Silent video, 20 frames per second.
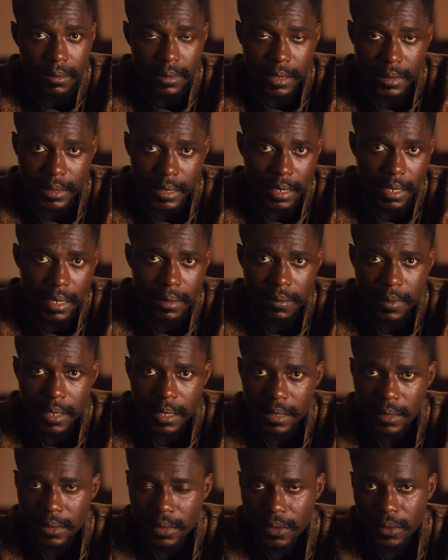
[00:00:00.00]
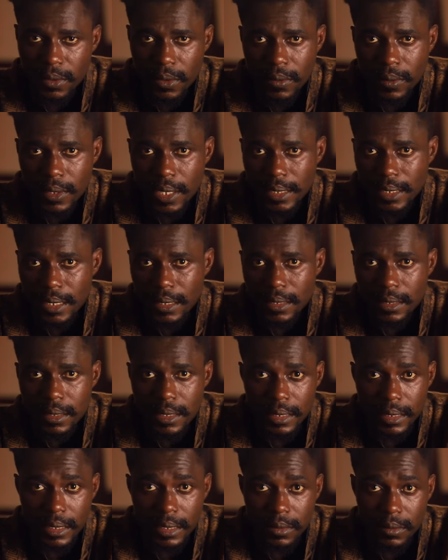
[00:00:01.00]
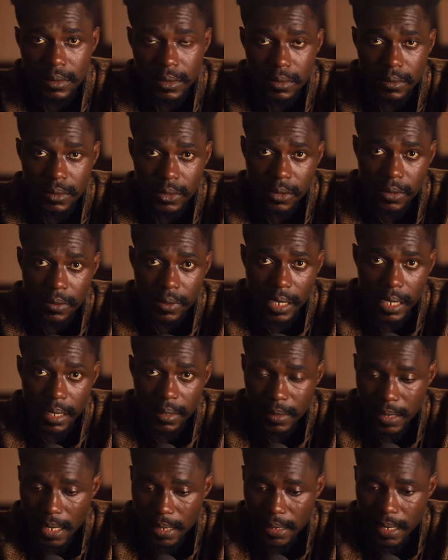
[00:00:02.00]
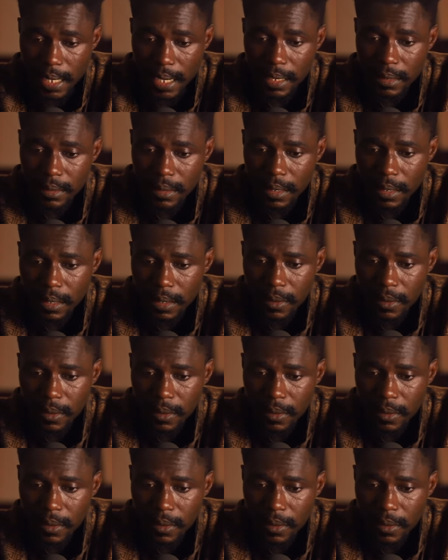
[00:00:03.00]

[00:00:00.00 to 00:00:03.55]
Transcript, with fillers: The second thing is you don't get any detailed tutorials aside